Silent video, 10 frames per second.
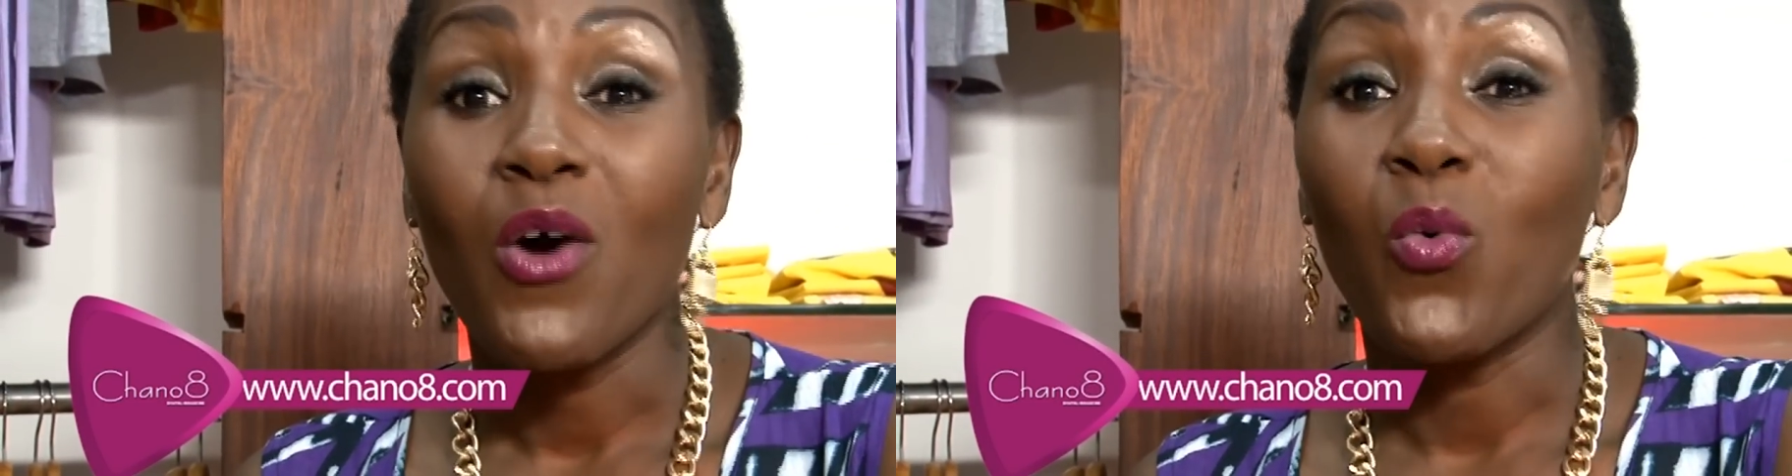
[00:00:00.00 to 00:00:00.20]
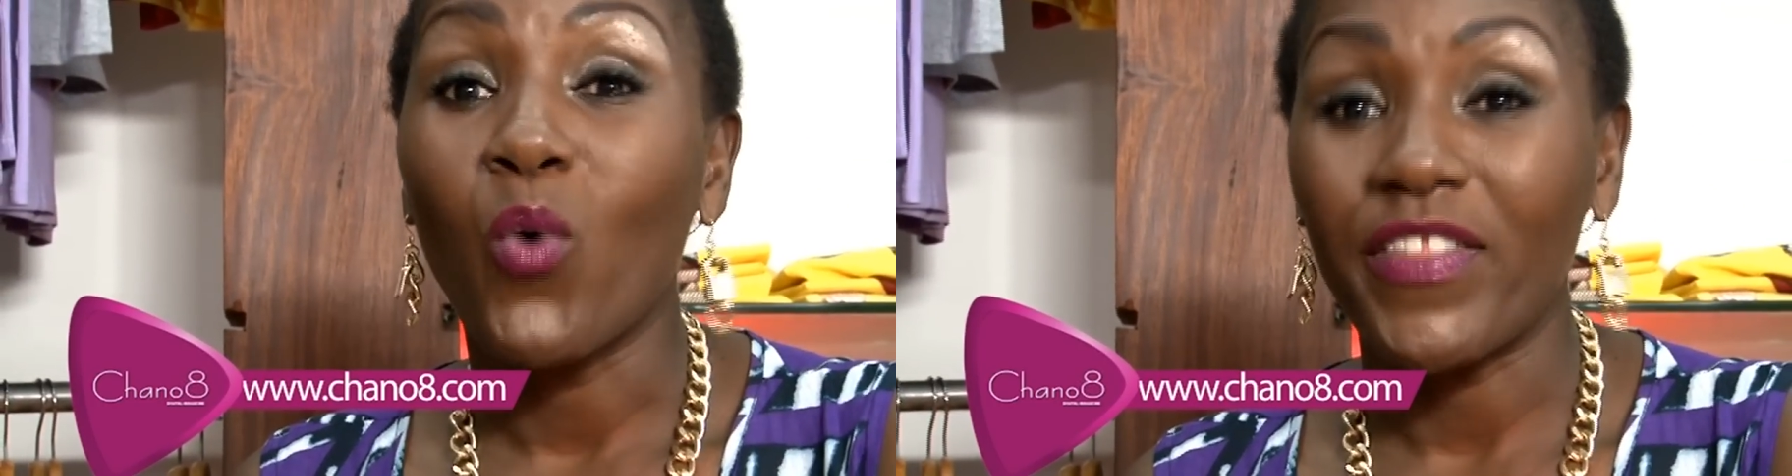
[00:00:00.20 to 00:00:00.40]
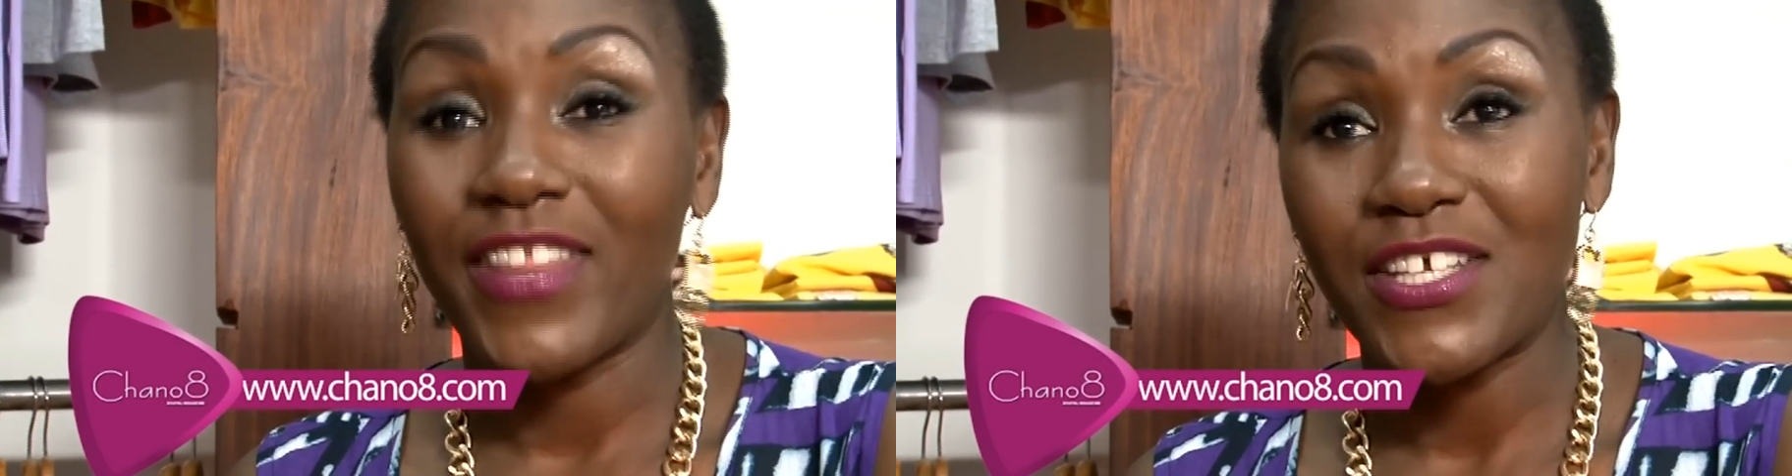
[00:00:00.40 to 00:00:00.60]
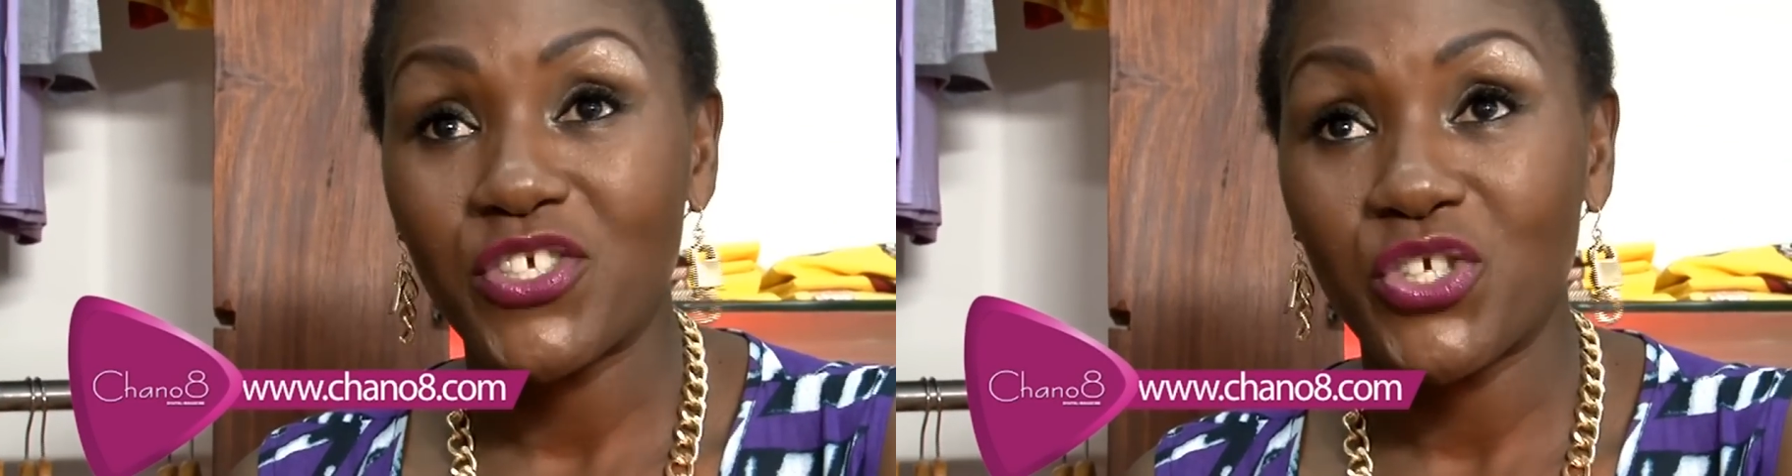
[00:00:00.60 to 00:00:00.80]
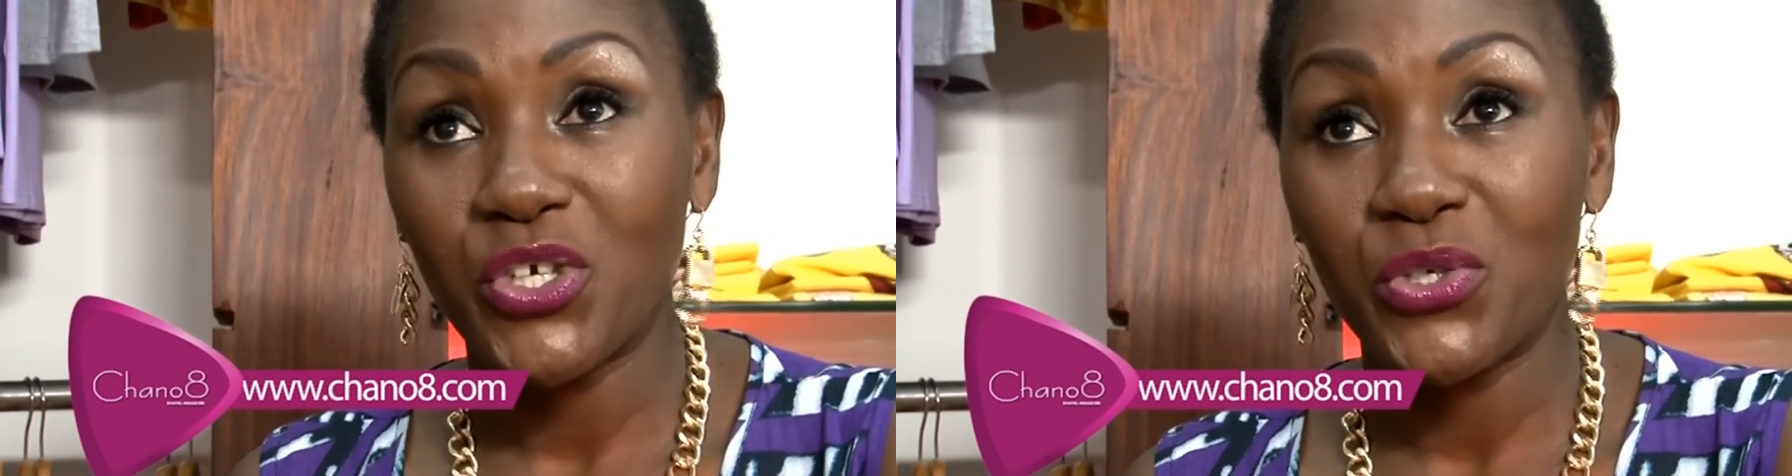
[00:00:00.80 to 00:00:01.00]
what they
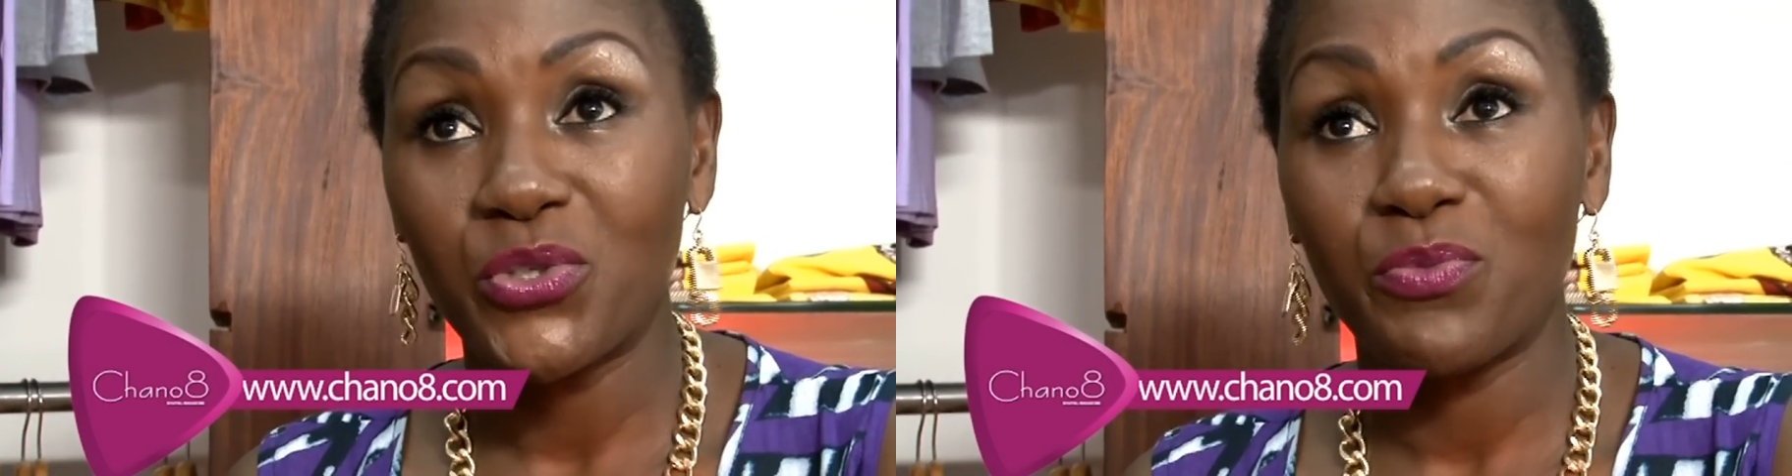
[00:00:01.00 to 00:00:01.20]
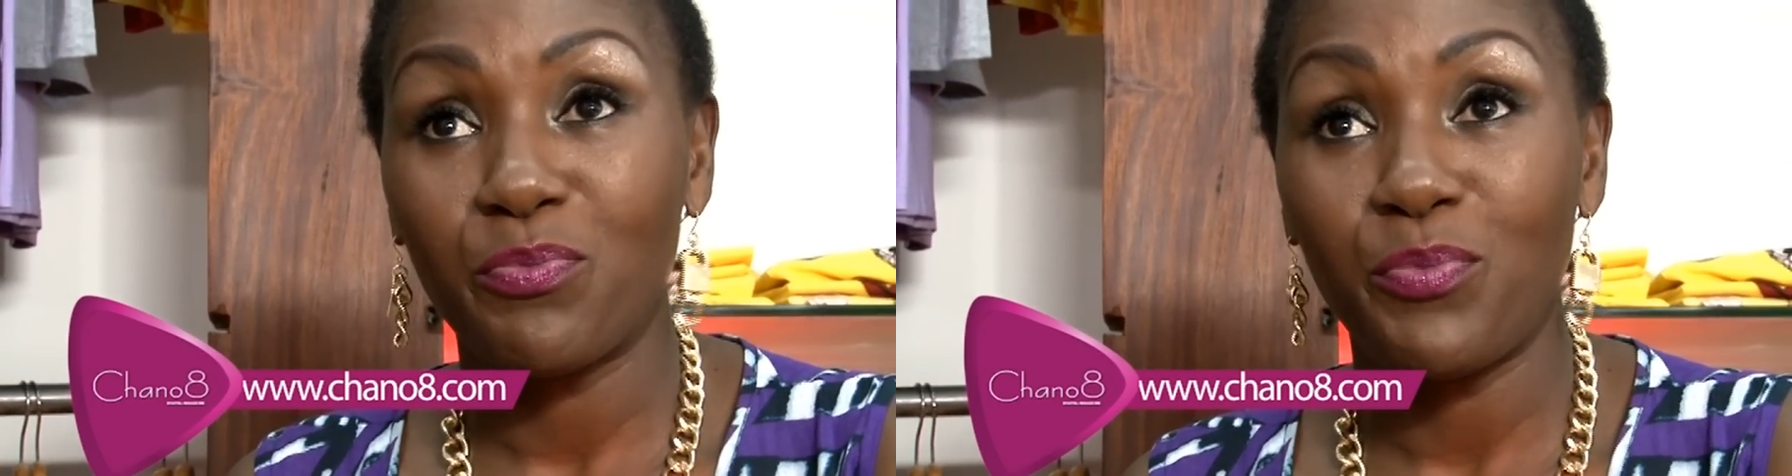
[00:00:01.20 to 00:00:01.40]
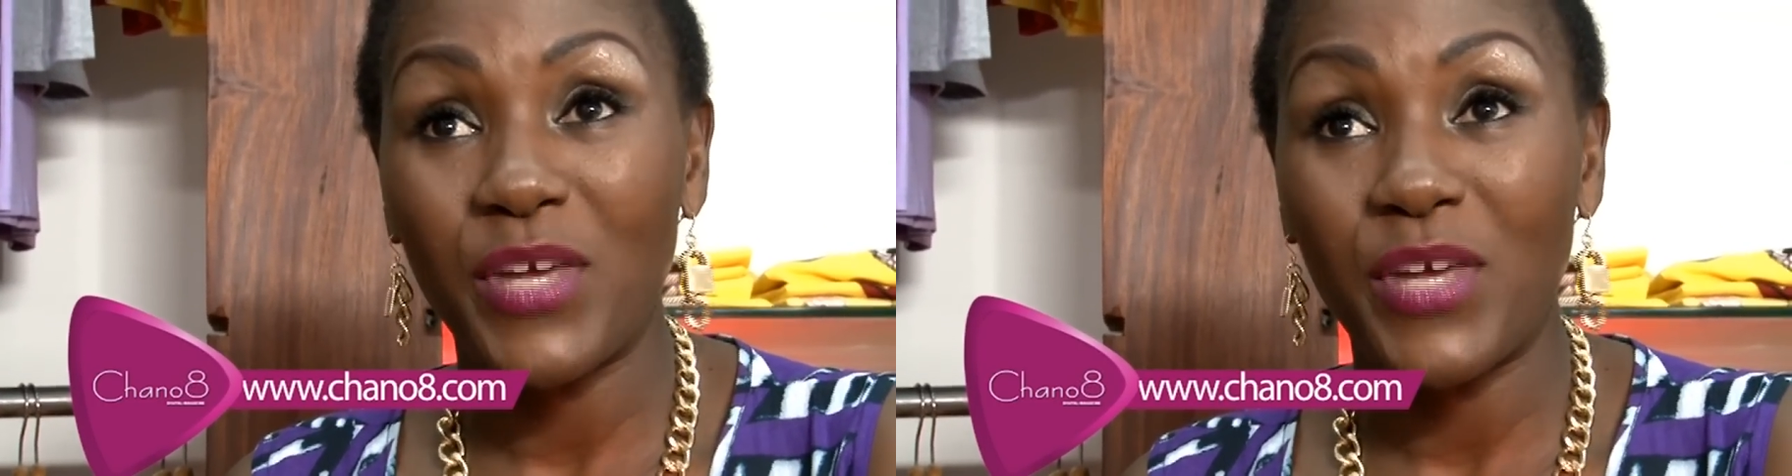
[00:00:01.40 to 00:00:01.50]
should